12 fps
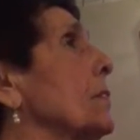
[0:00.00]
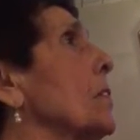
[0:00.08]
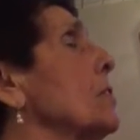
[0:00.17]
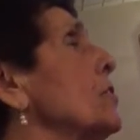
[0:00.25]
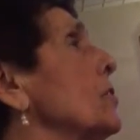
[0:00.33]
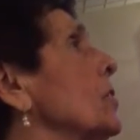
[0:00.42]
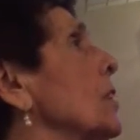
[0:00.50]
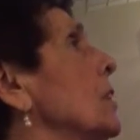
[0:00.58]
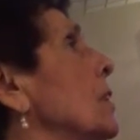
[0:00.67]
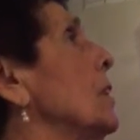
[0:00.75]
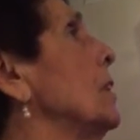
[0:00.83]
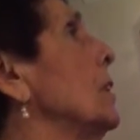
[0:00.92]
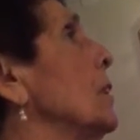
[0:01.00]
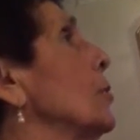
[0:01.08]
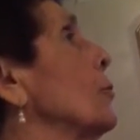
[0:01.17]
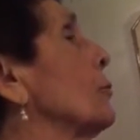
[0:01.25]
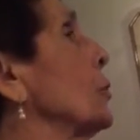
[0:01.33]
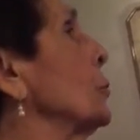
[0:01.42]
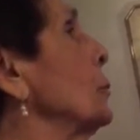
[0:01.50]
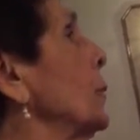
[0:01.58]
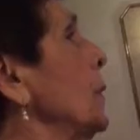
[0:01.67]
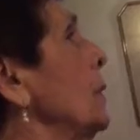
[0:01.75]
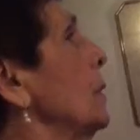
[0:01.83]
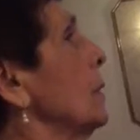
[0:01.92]
first group
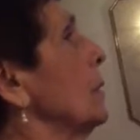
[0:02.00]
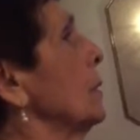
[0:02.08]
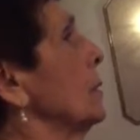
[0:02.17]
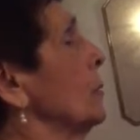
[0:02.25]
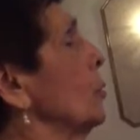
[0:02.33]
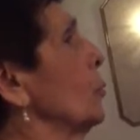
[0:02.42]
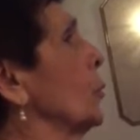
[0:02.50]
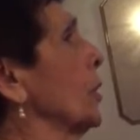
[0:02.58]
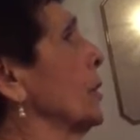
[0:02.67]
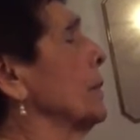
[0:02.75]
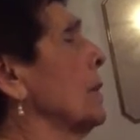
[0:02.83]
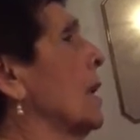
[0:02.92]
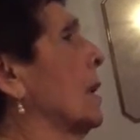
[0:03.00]
who were